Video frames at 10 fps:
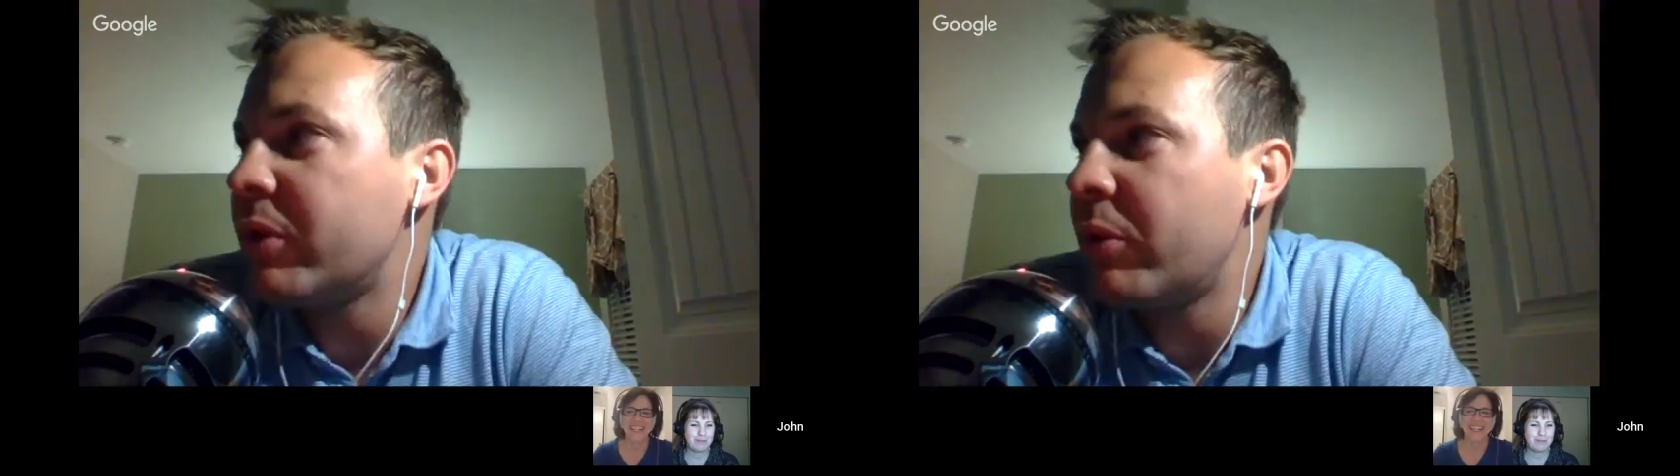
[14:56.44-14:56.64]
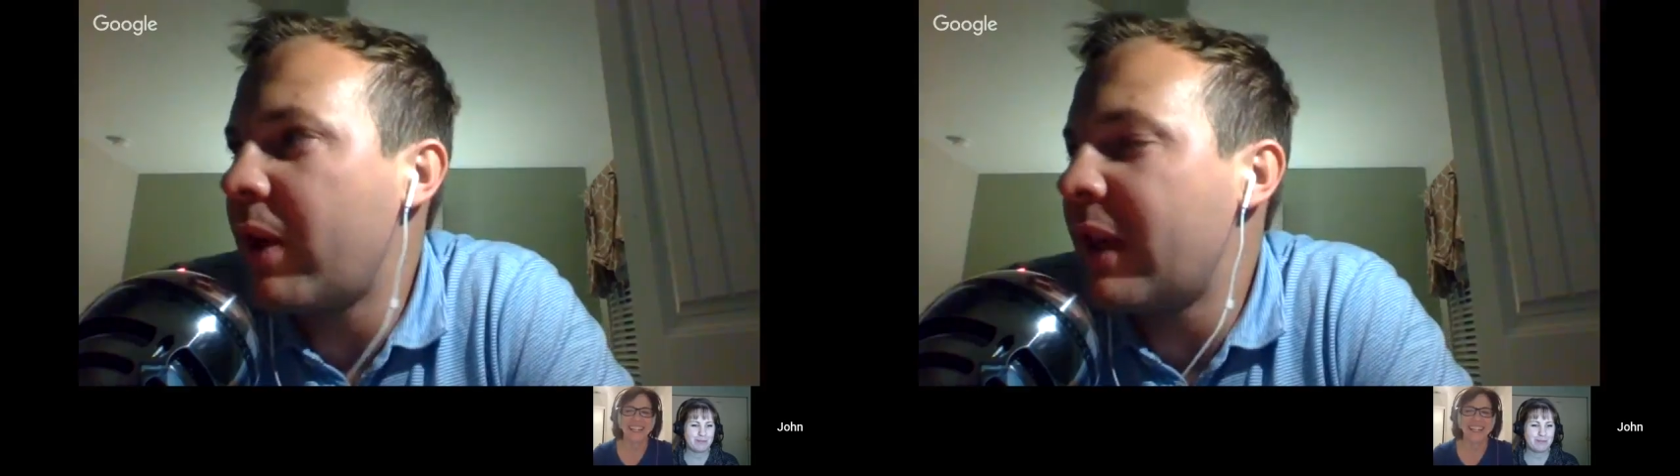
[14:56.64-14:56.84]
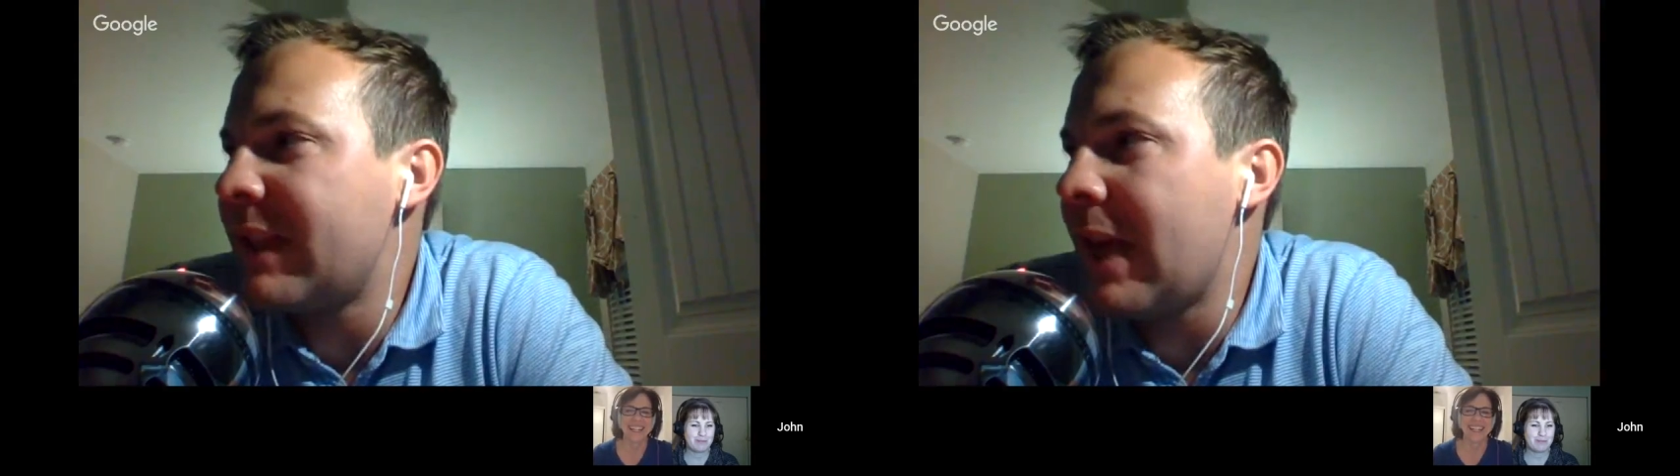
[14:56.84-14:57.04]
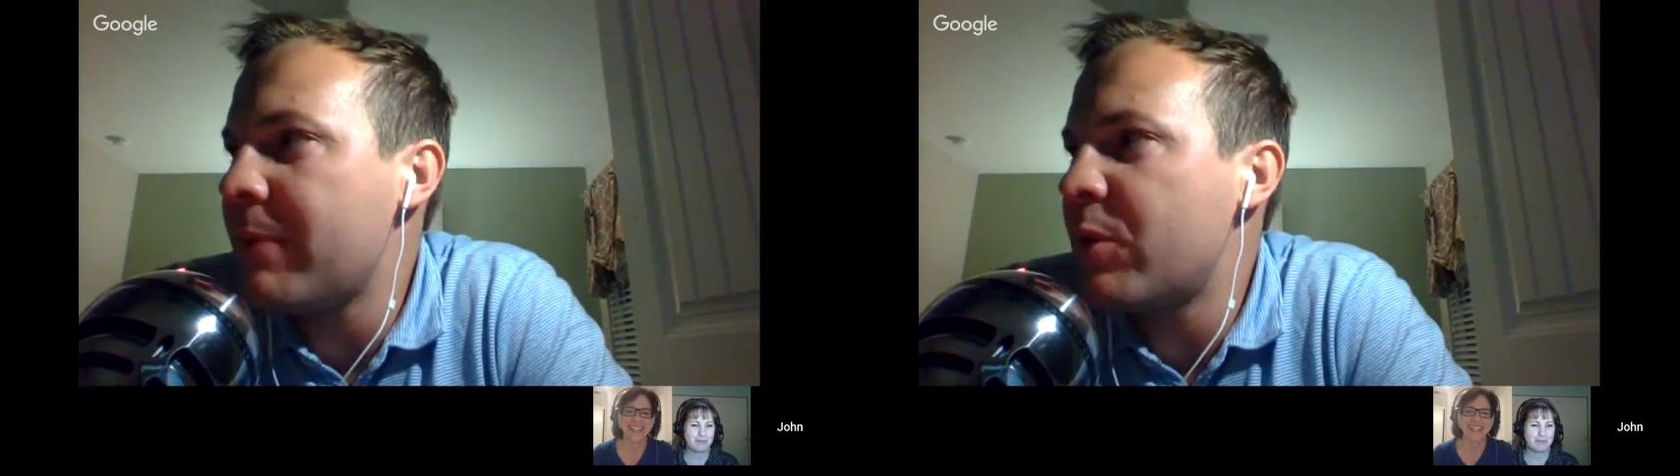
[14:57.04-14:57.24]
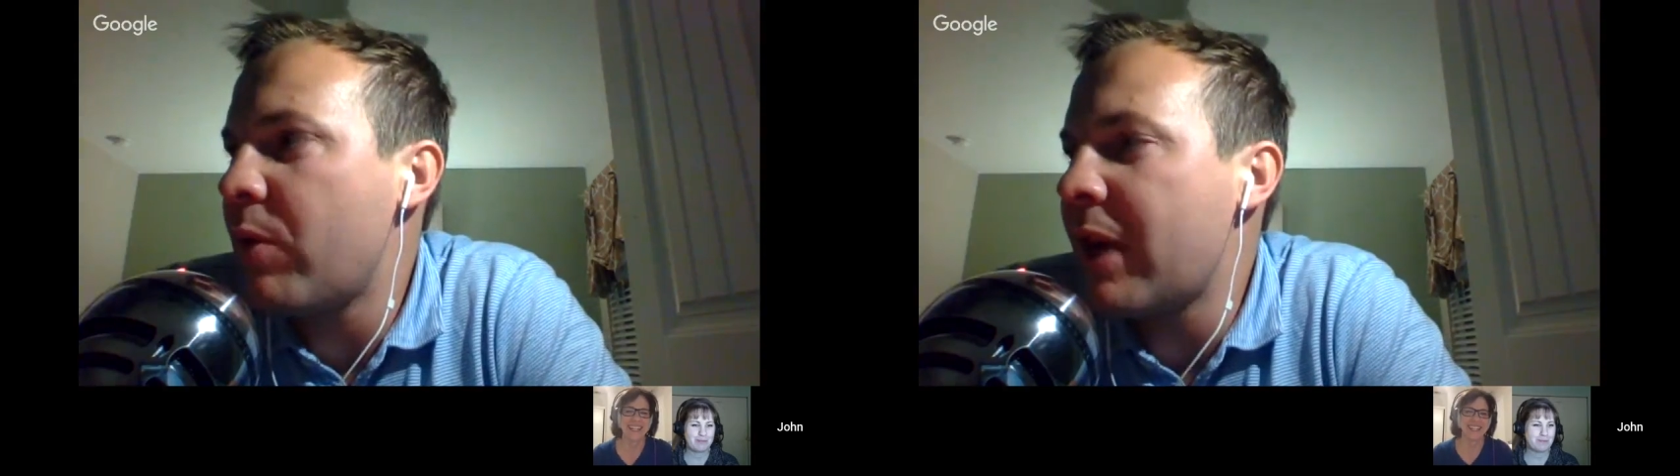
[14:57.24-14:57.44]
to run out of
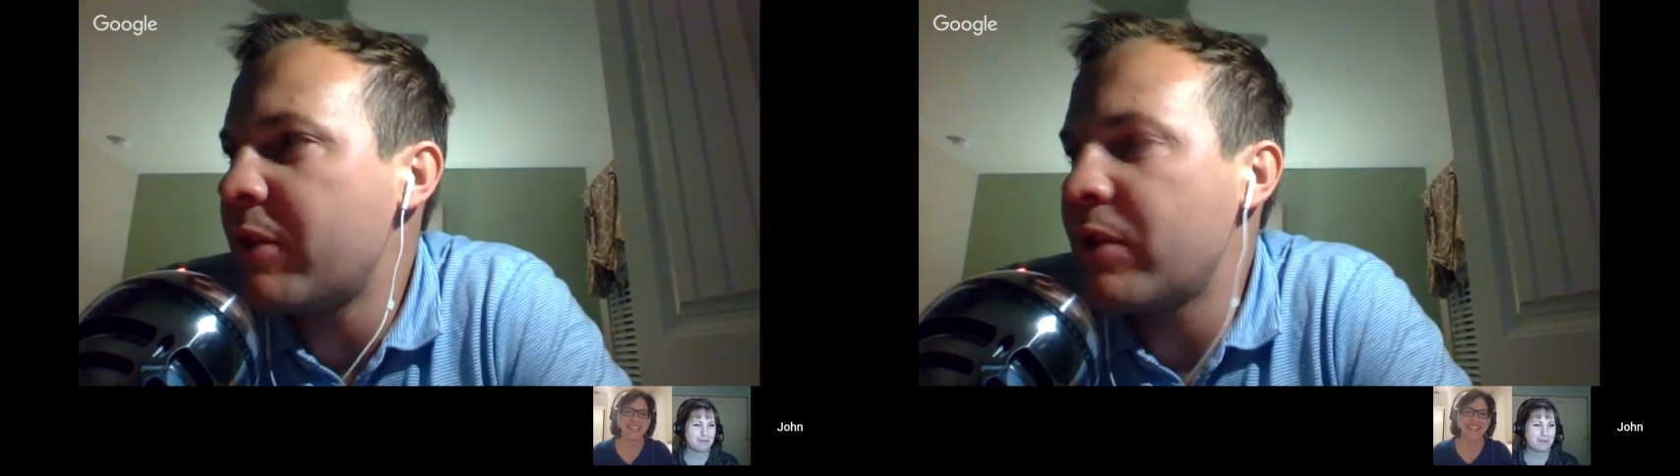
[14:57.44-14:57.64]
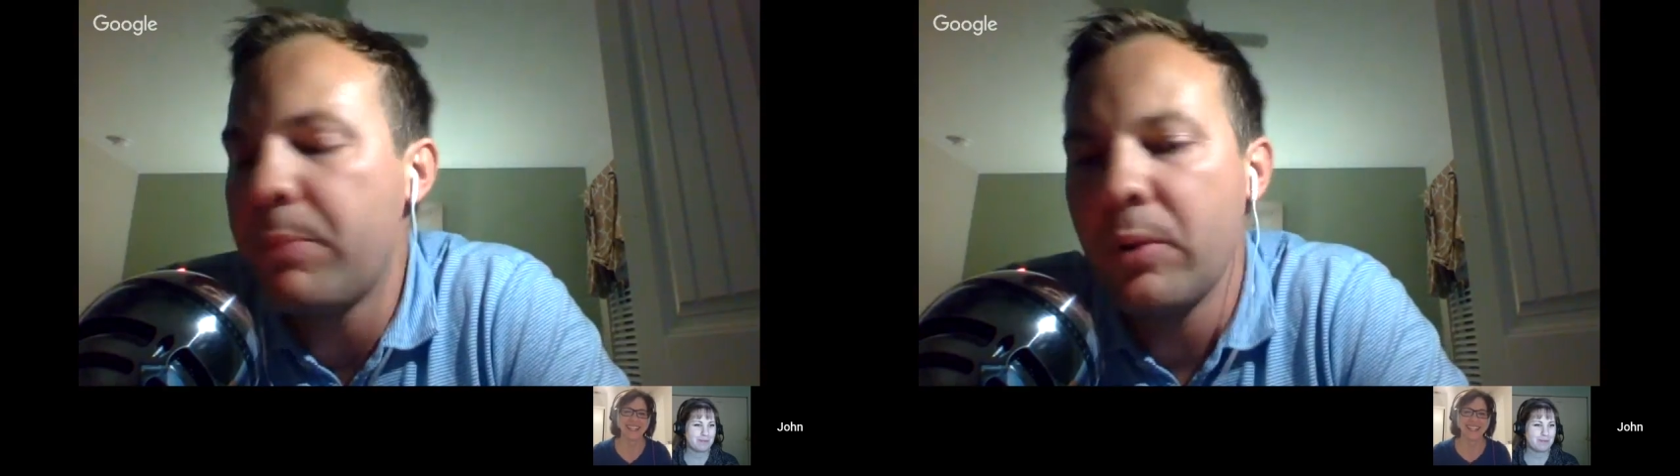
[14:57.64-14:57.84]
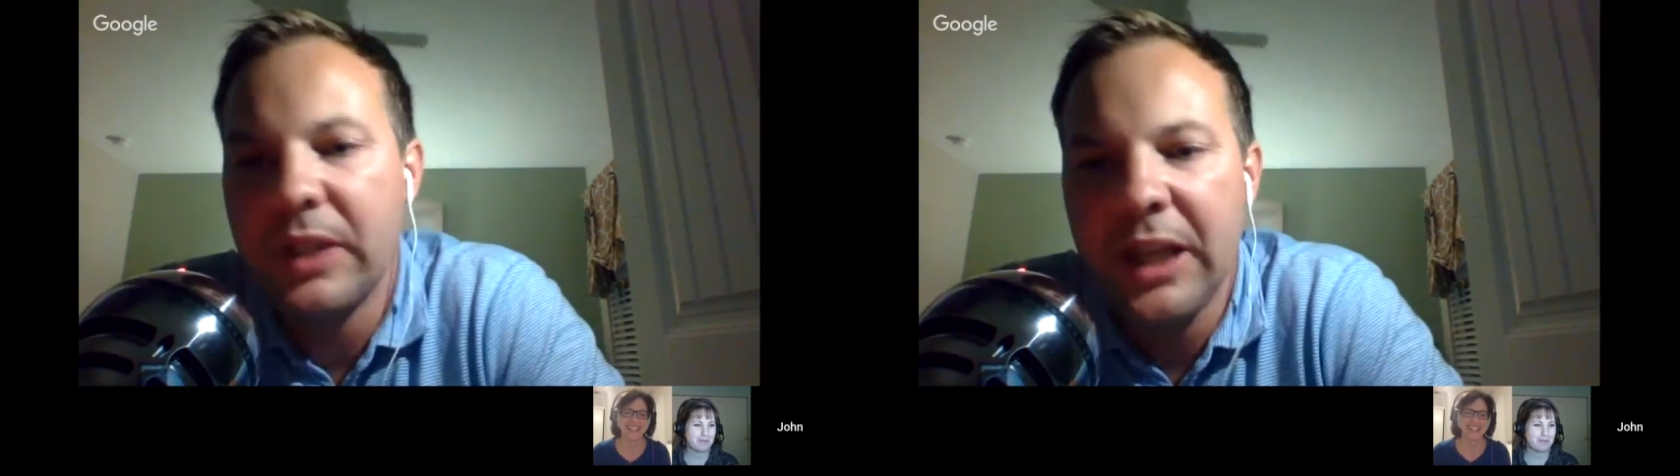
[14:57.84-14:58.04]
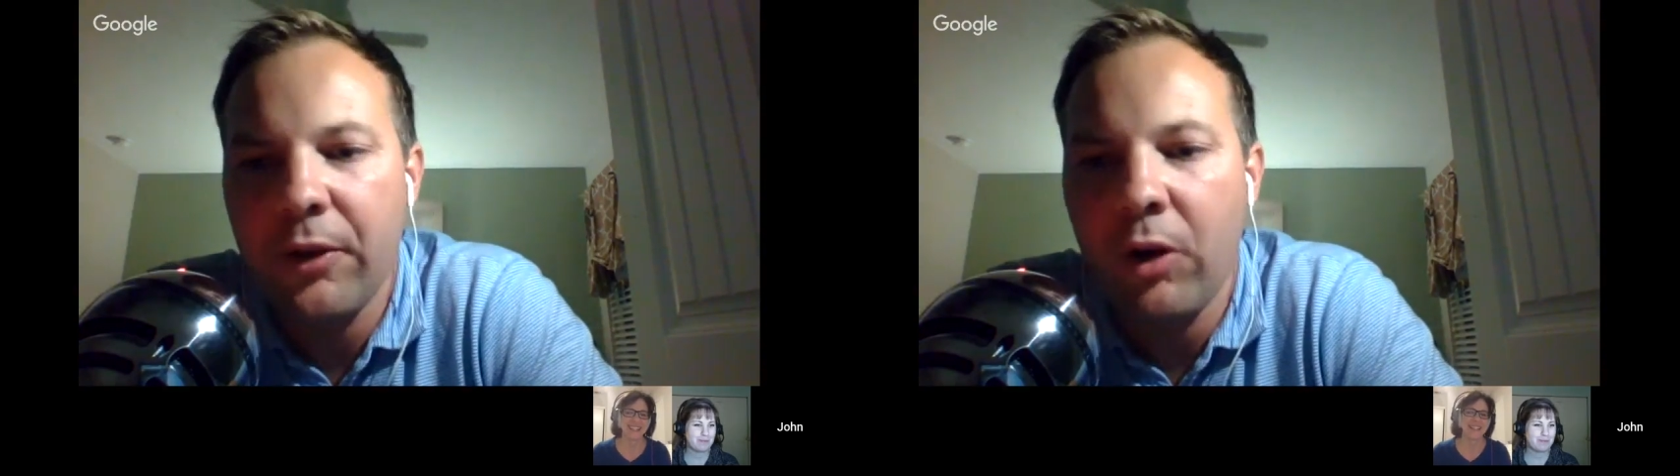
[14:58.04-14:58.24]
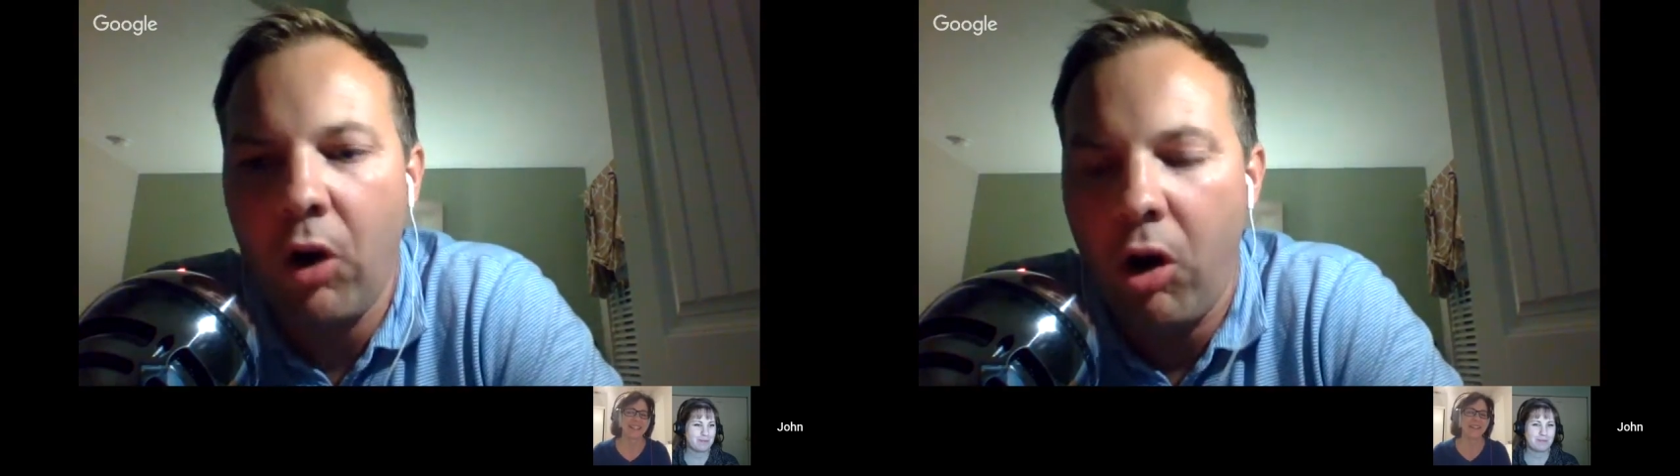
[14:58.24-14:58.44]
time, so I actually put together